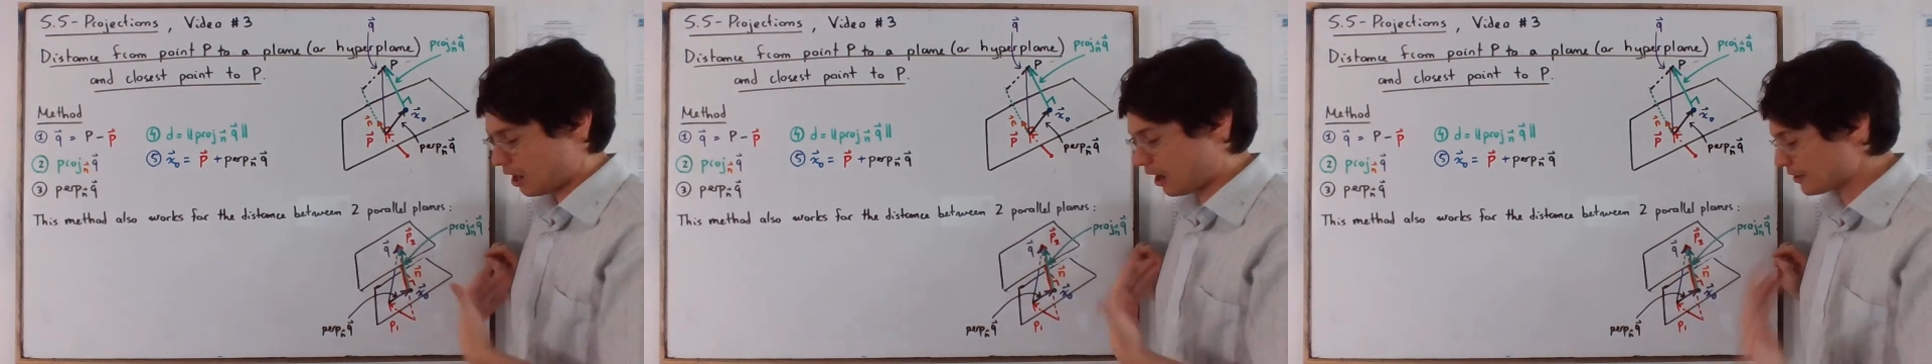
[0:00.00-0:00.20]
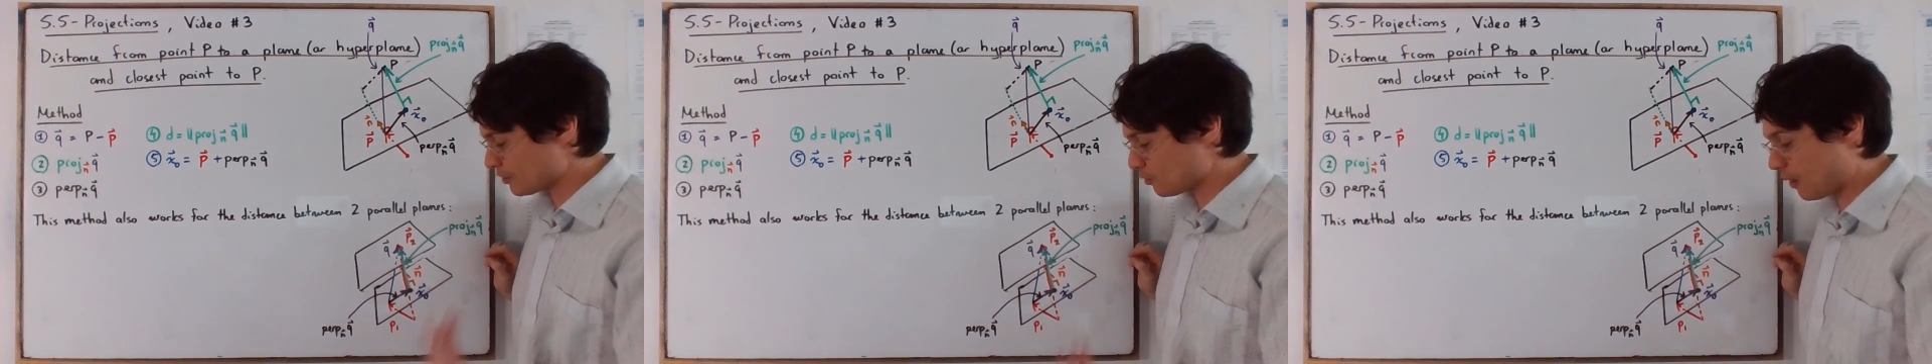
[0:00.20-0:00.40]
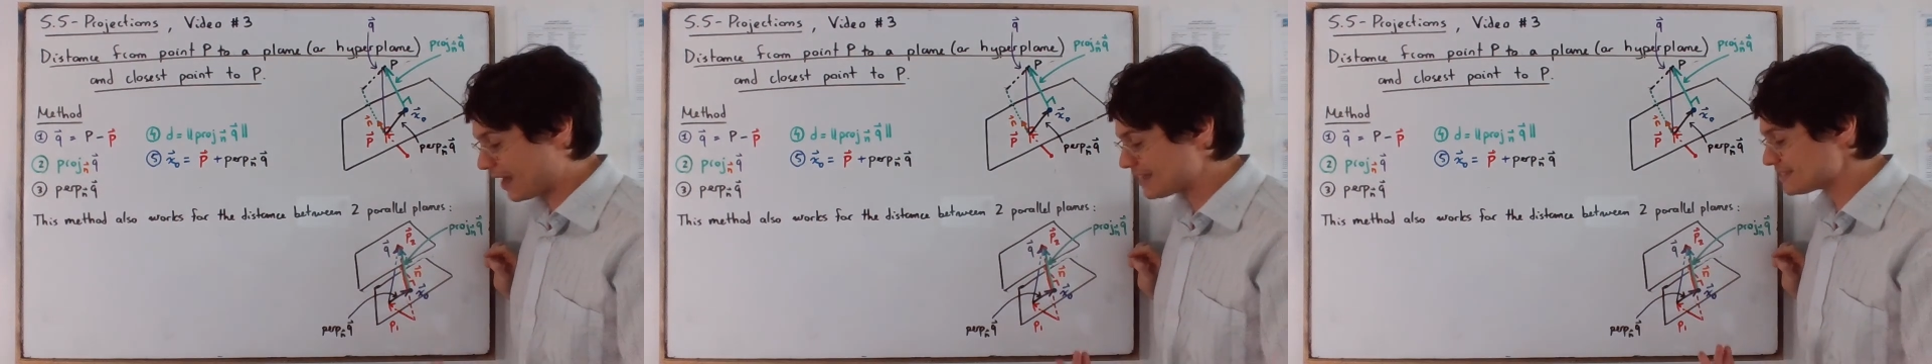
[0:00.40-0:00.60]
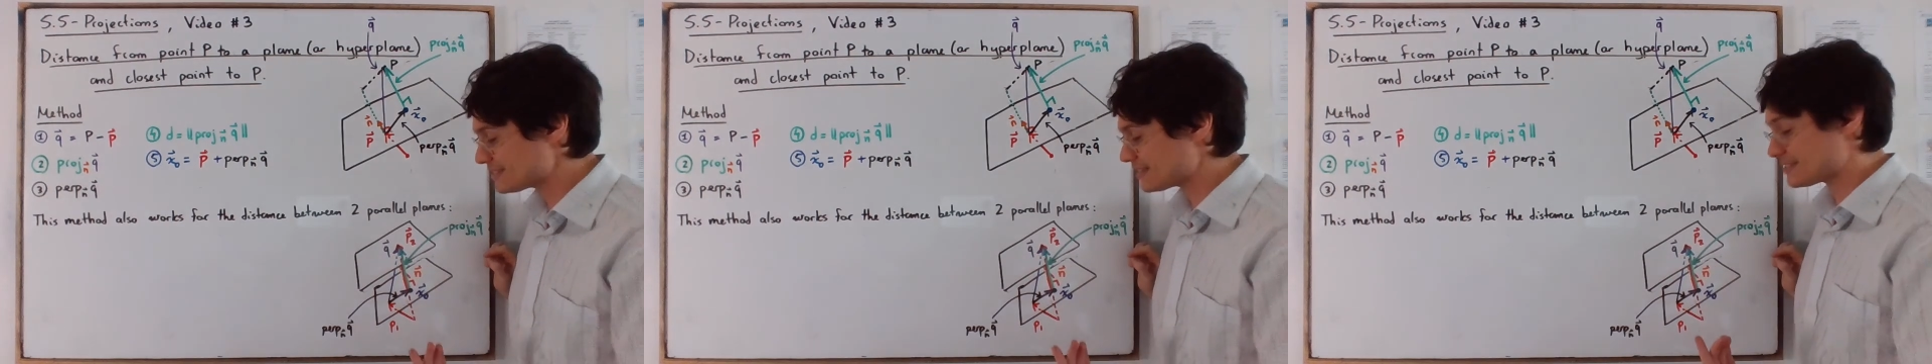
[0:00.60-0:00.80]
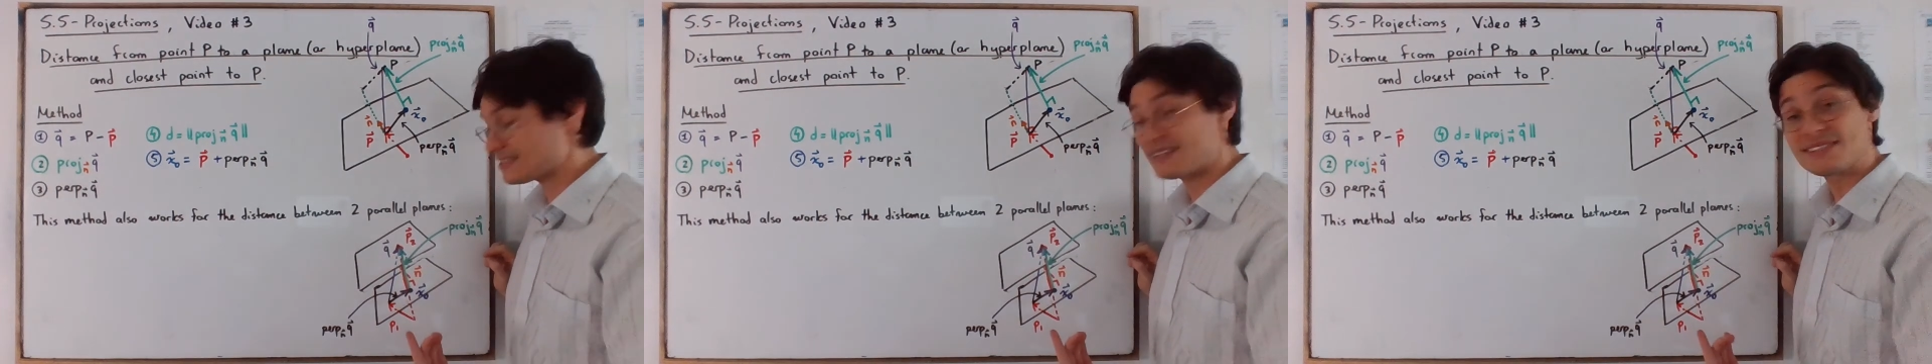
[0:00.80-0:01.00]
Otherwise,
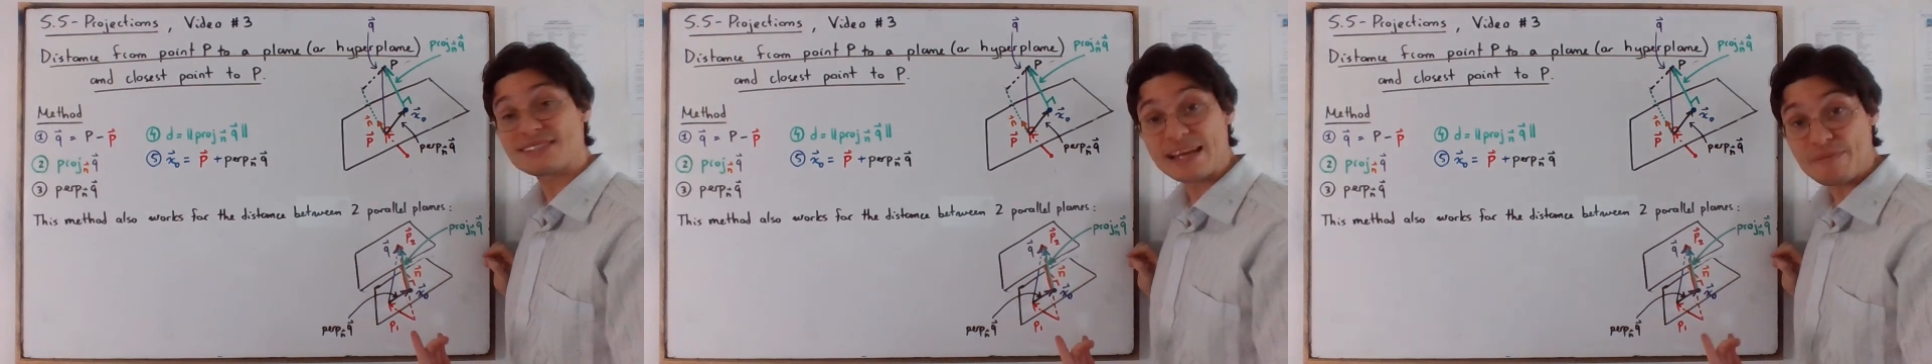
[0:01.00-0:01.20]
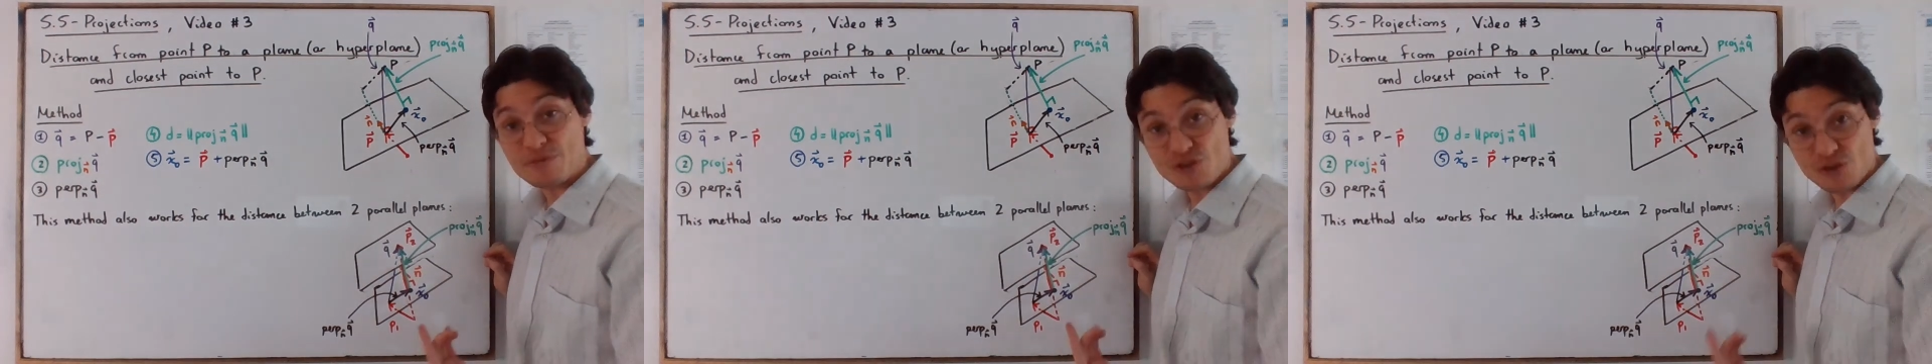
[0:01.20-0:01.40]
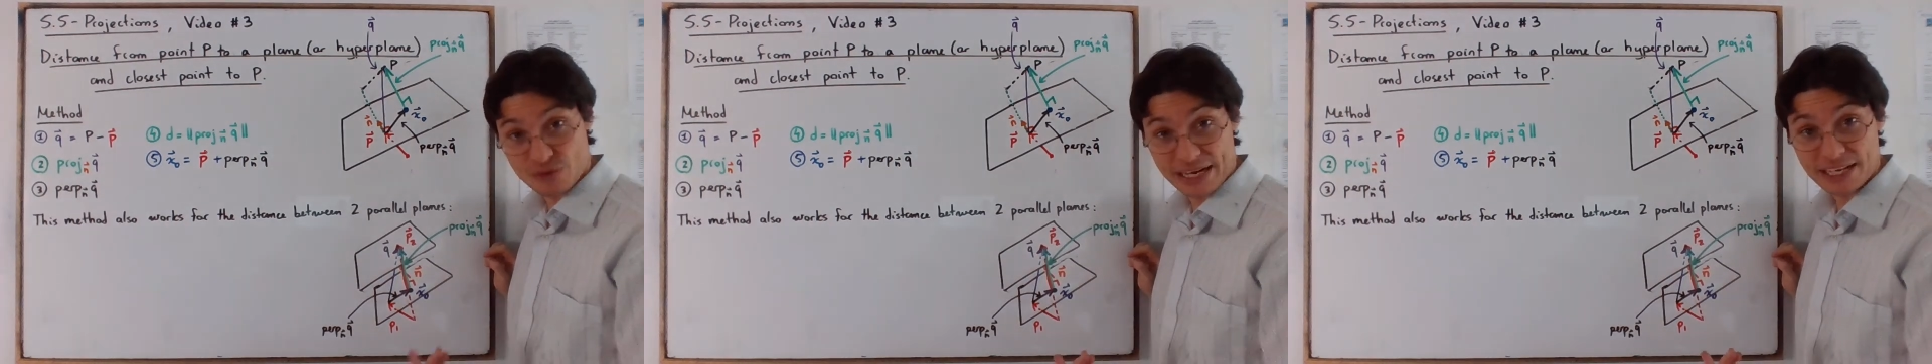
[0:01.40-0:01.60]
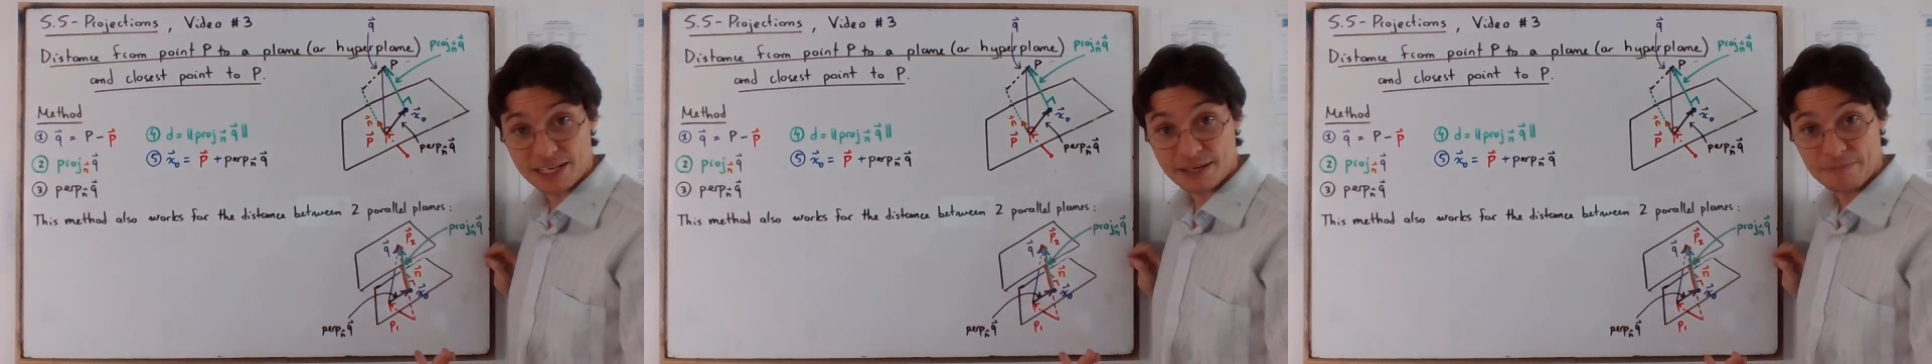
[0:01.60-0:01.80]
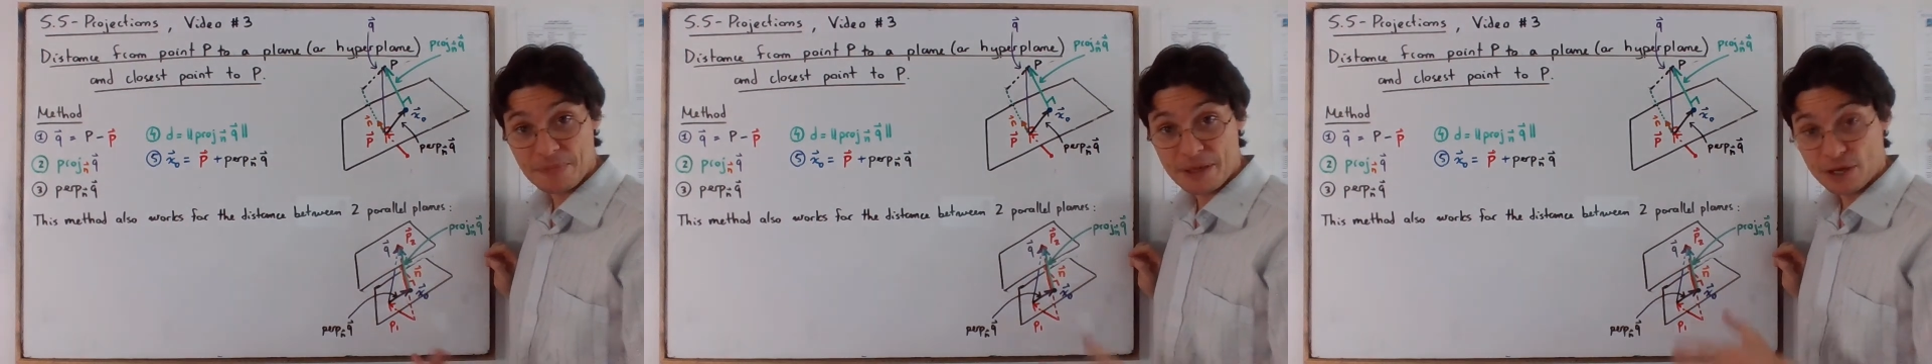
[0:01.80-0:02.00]
it's the same trick.
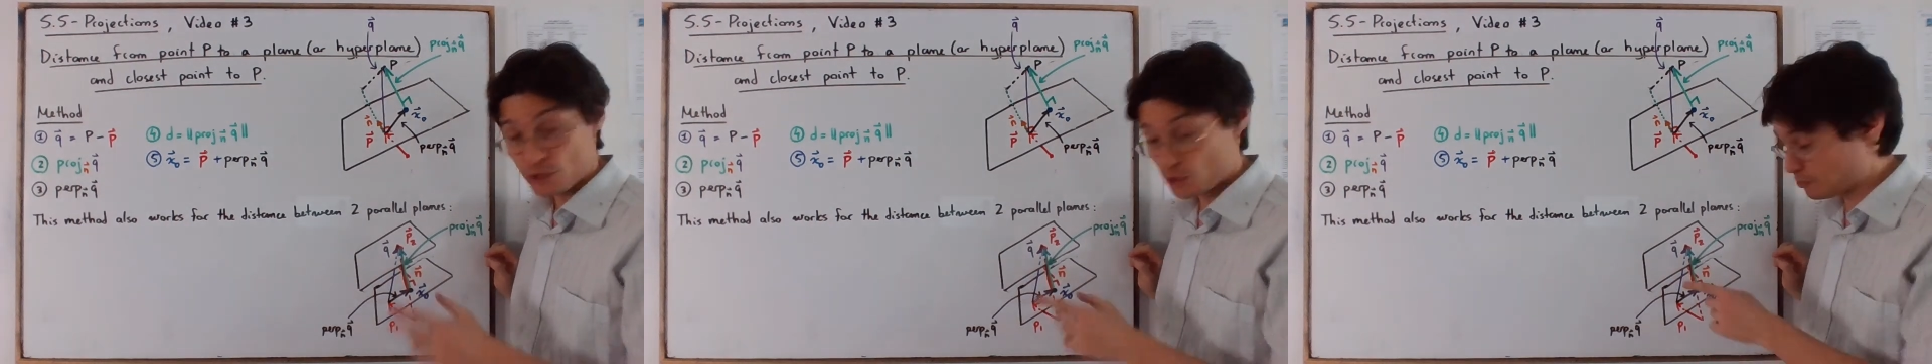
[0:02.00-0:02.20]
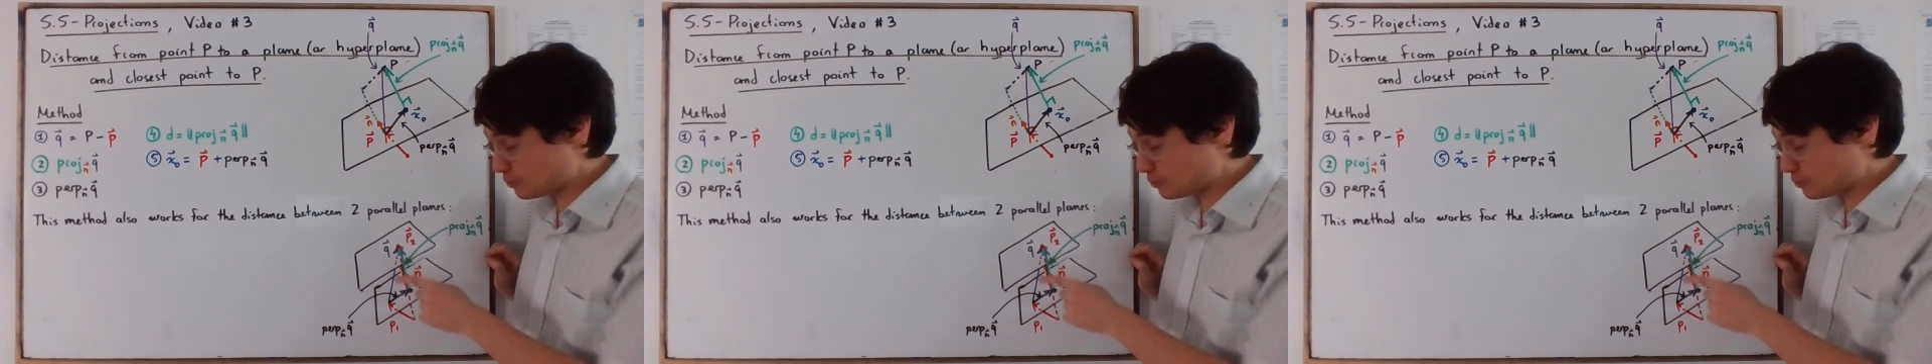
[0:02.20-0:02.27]
You